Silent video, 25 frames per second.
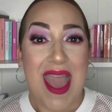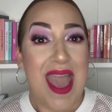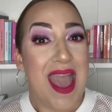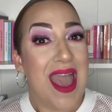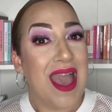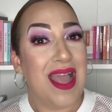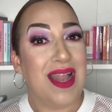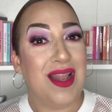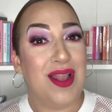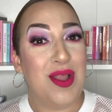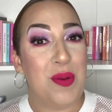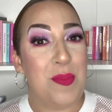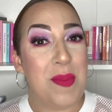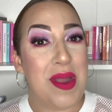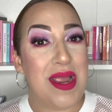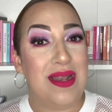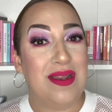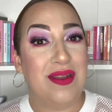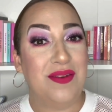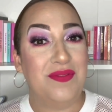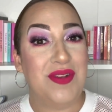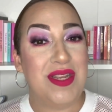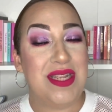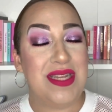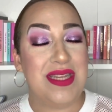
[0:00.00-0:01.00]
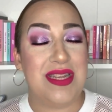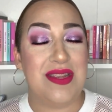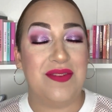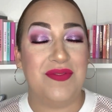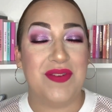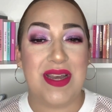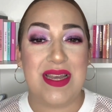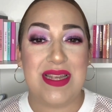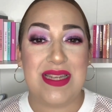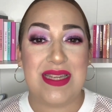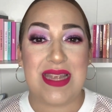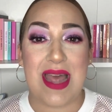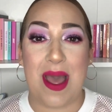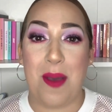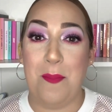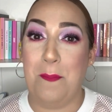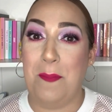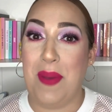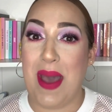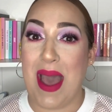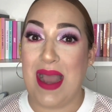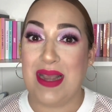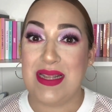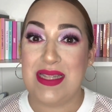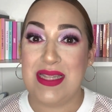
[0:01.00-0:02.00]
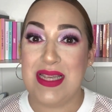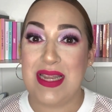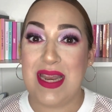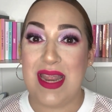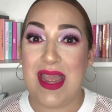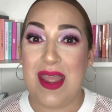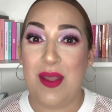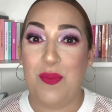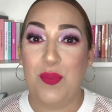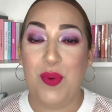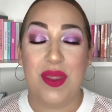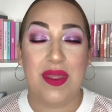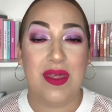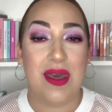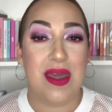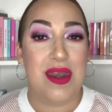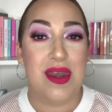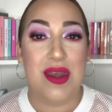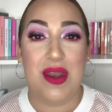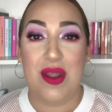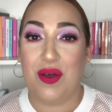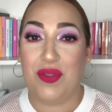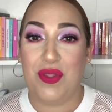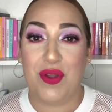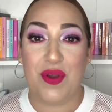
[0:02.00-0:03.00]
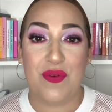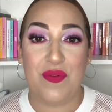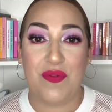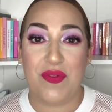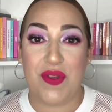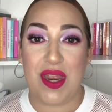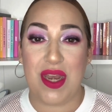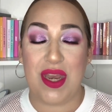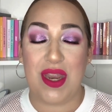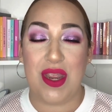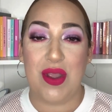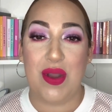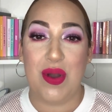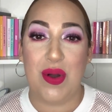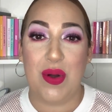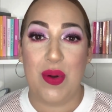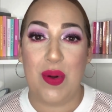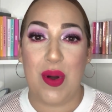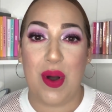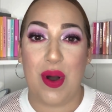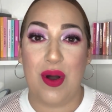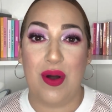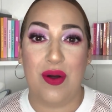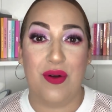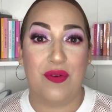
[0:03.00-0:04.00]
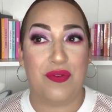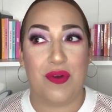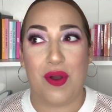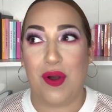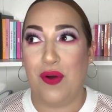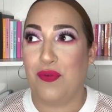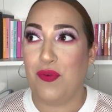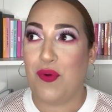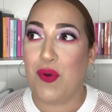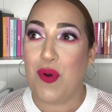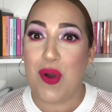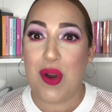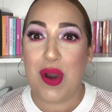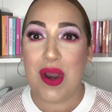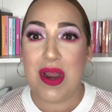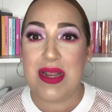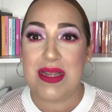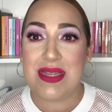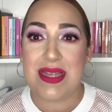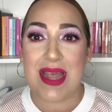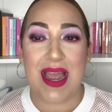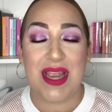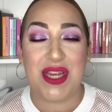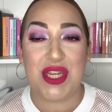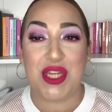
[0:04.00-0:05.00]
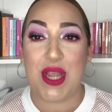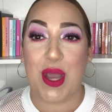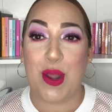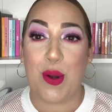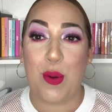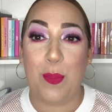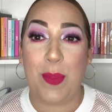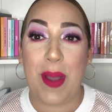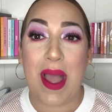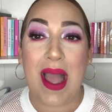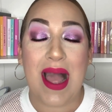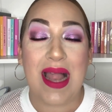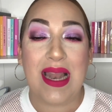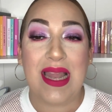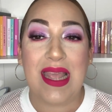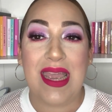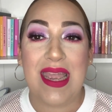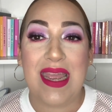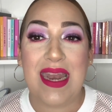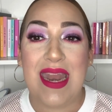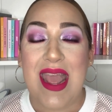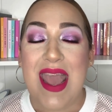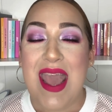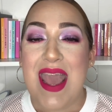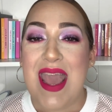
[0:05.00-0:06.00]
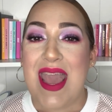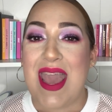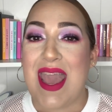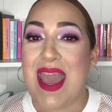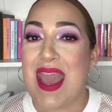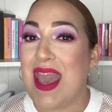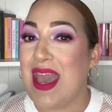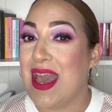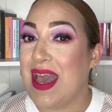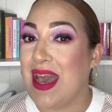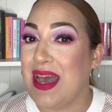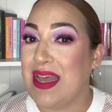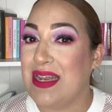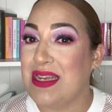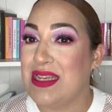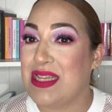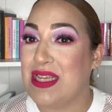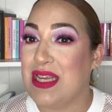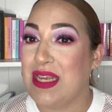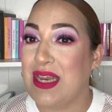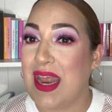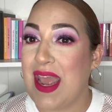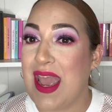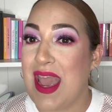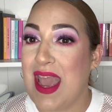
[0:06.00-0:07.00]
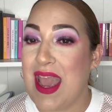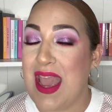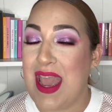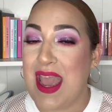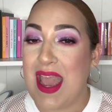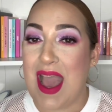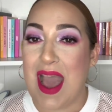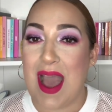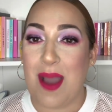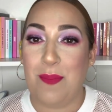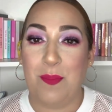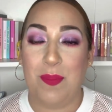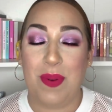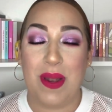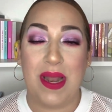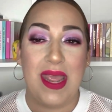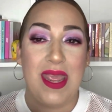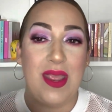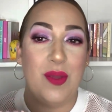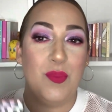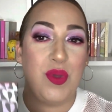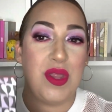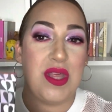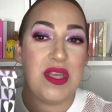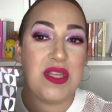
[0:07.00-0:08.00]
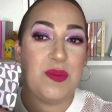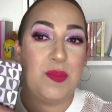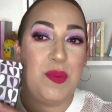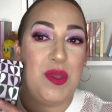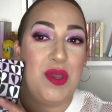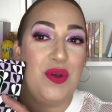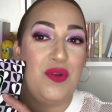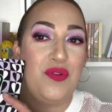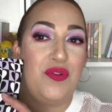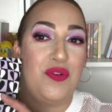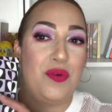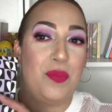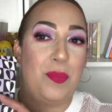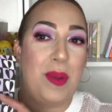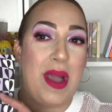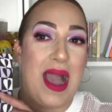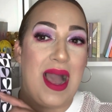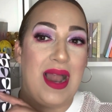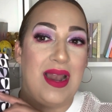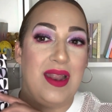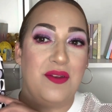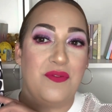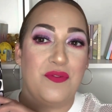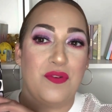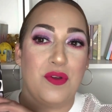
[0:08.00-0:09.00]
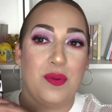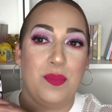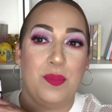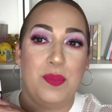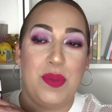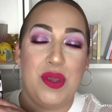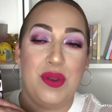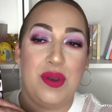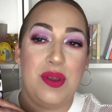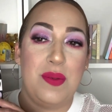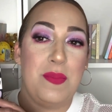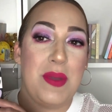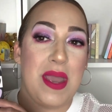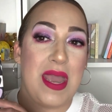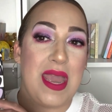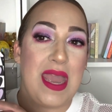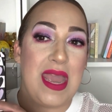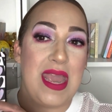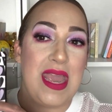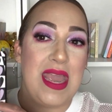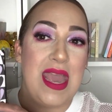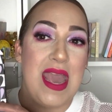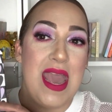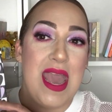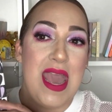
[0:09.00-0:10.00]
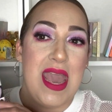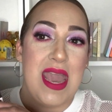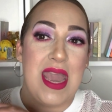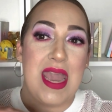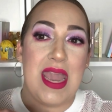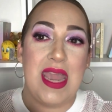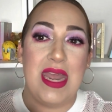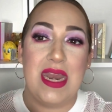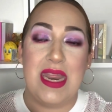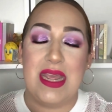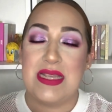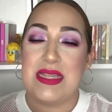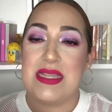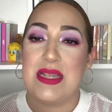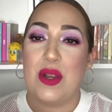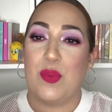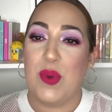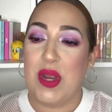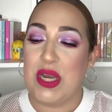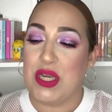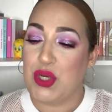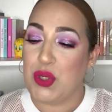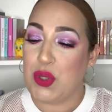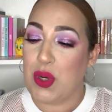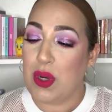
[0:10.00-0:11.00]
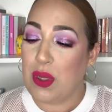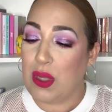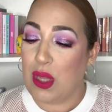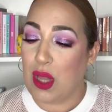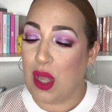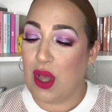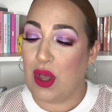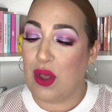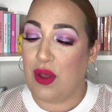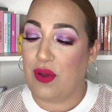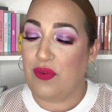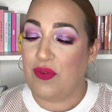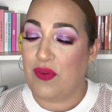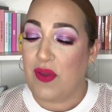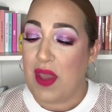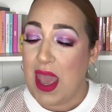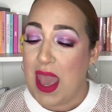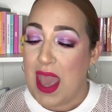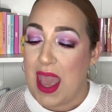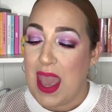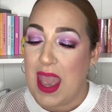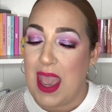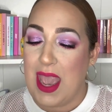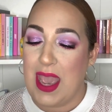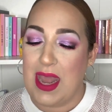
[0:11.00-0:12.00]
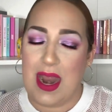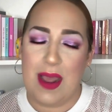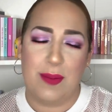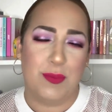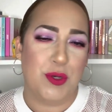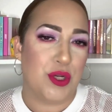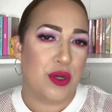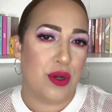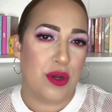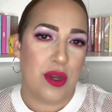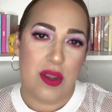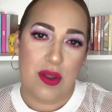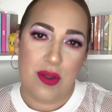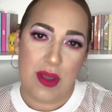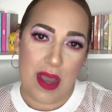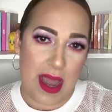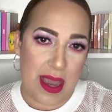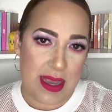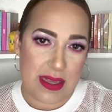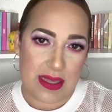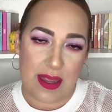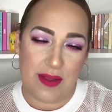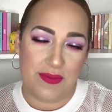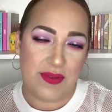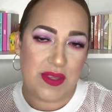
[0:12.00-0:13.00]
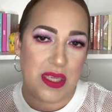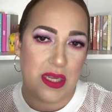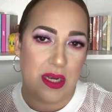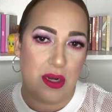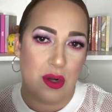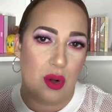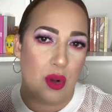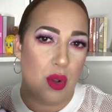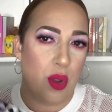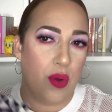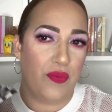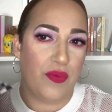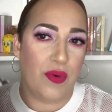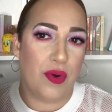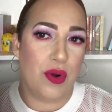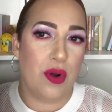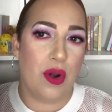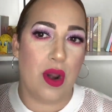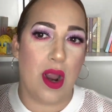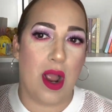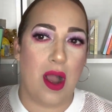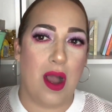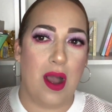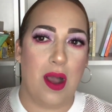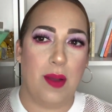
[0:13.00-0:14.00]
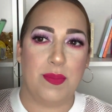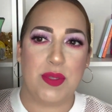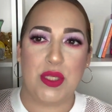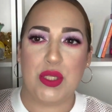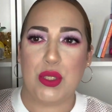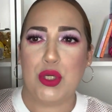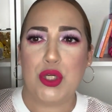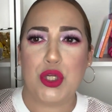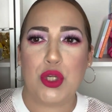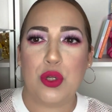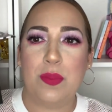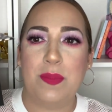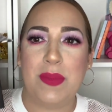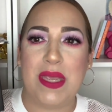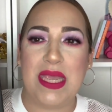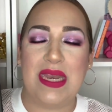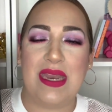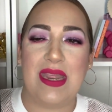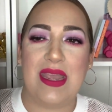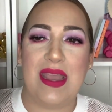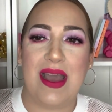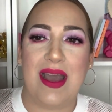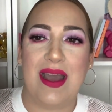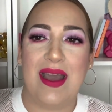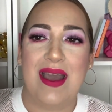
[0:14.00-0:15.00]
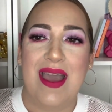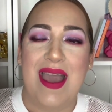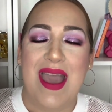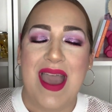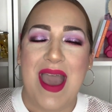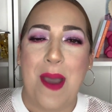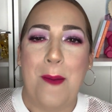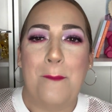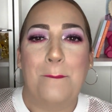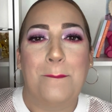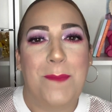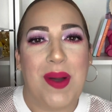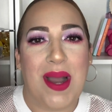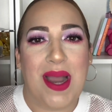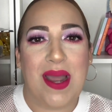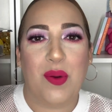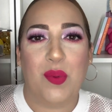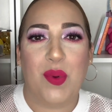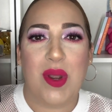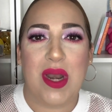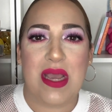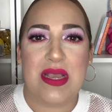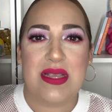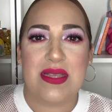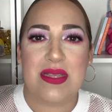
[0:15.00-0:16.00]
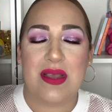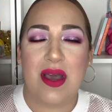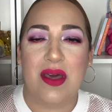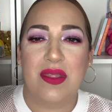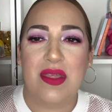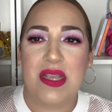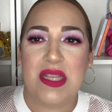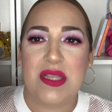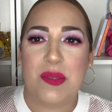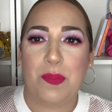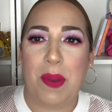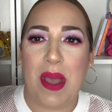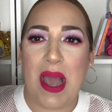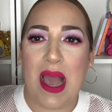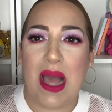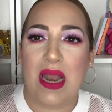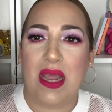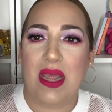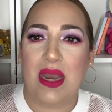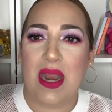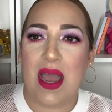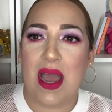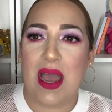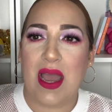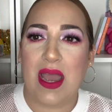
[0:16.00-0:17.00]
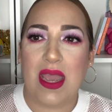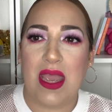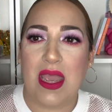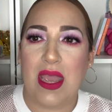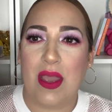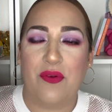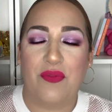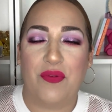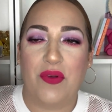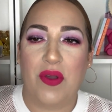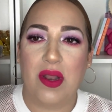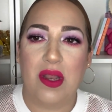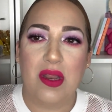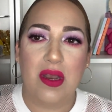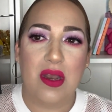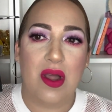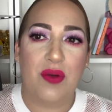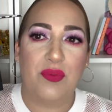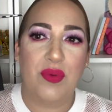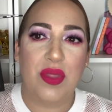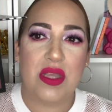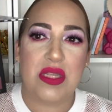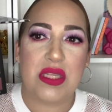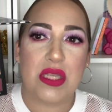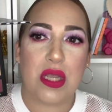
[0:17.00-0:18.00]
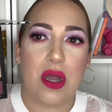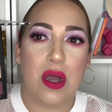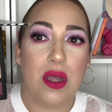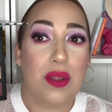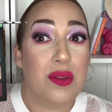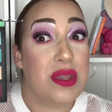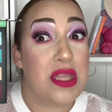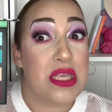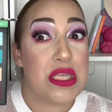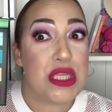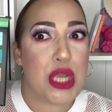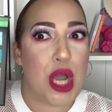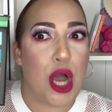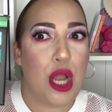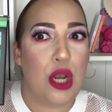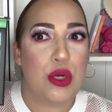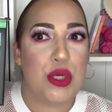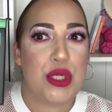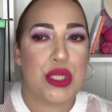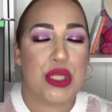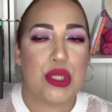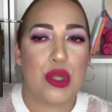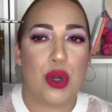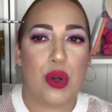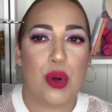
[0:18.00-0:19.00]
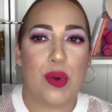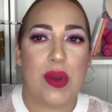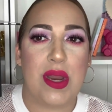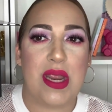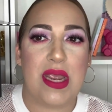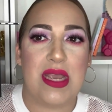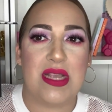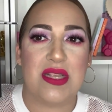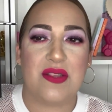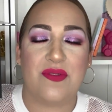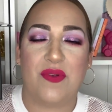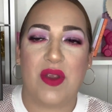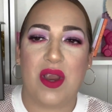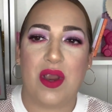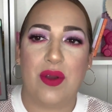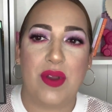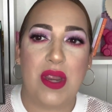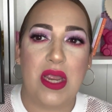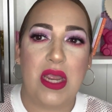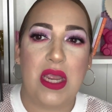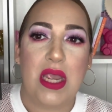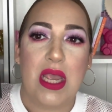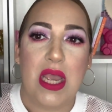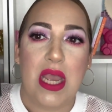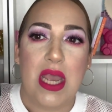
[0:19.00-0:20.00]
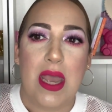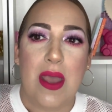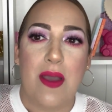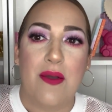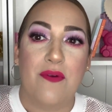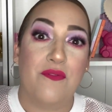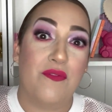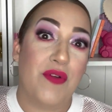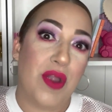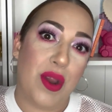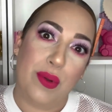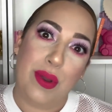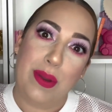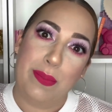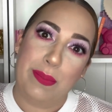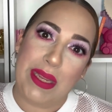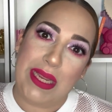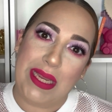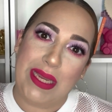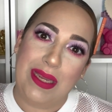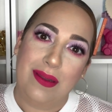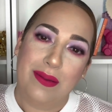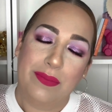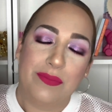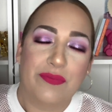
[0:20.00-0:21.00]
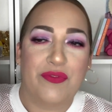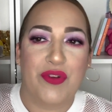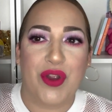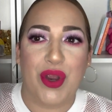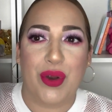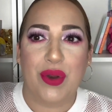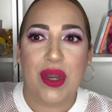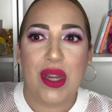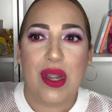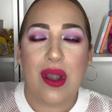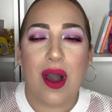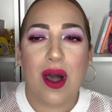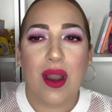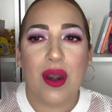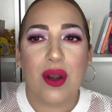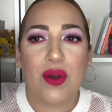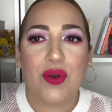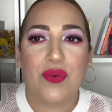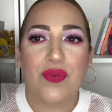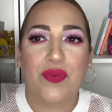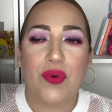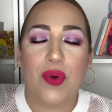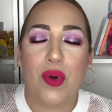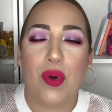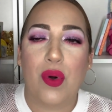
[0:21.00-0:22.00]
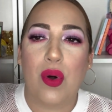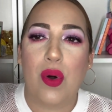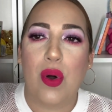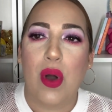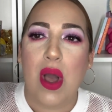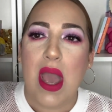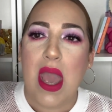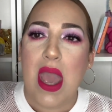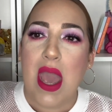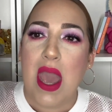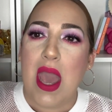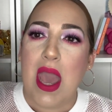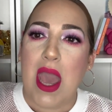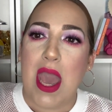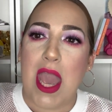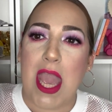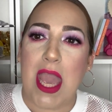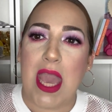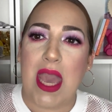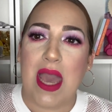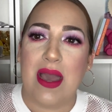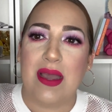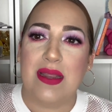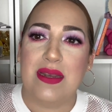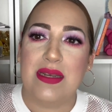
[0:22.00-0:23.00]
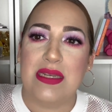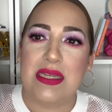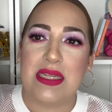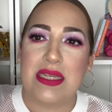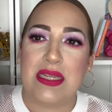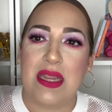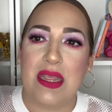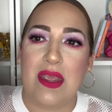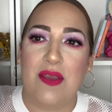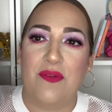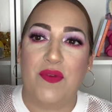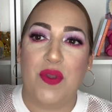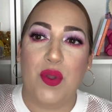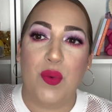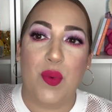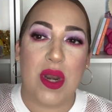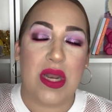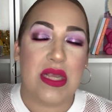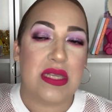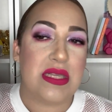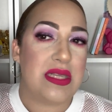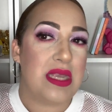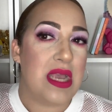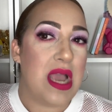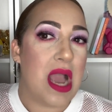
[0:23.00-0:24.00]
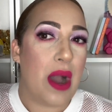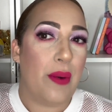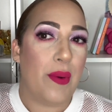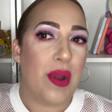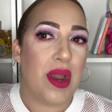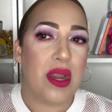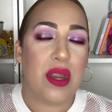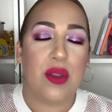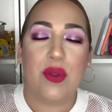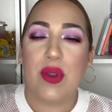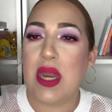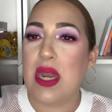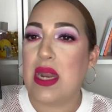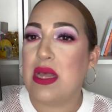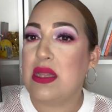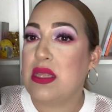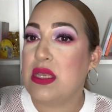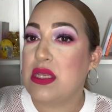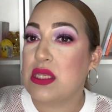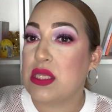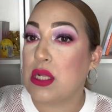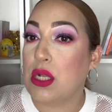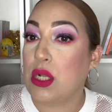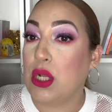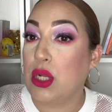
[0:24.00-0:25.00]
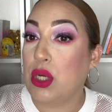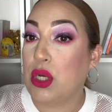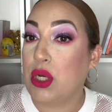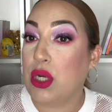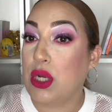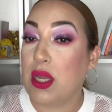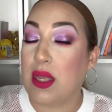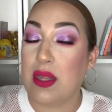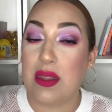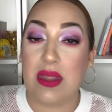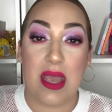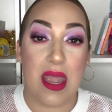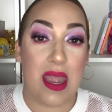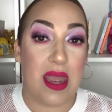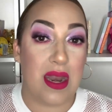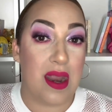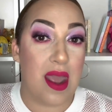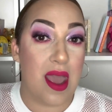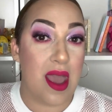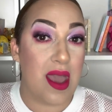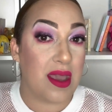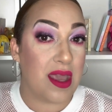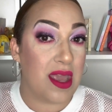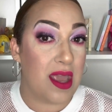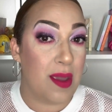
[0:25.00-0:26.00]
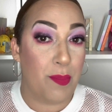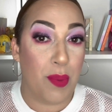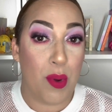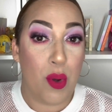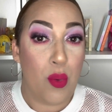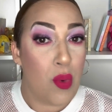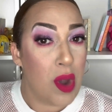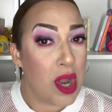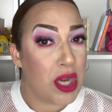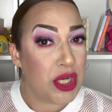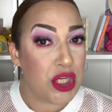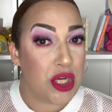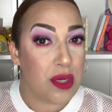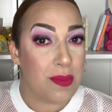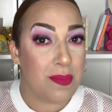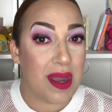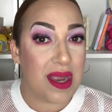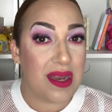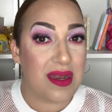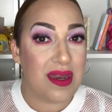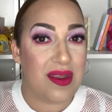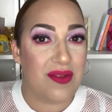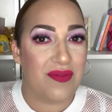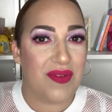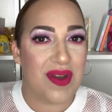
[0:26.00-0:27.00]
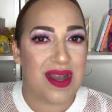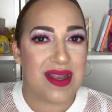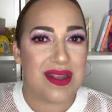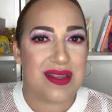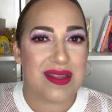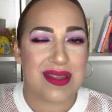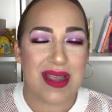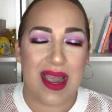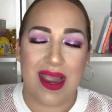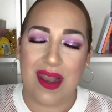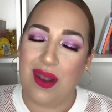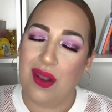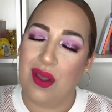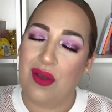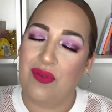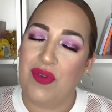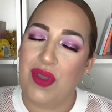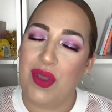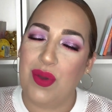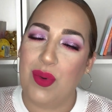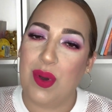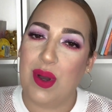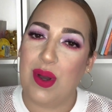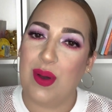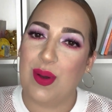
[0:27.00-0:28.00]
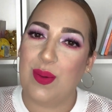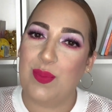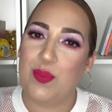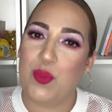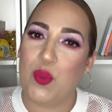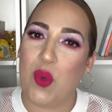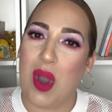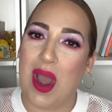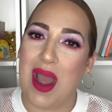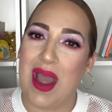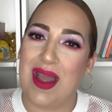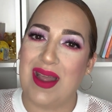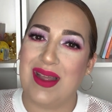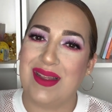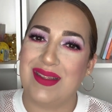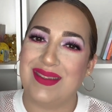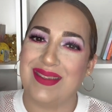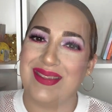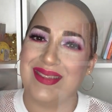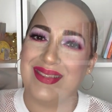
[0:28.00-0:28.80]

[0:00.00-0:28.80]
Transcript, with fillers: Hello my lovely divas, I'm back today with another video of course, eyeshadow palette, and today I'm playing with this beautiful palette from Beauty Bay. It is the Retro Love, and I'm sure you guys have seen it all over social media, but when I saw this palette, I fell in love with this color story. It's very me, very colorful, and if you want to see how I created this look, then keep on watching my divas. I love you all. Mwah.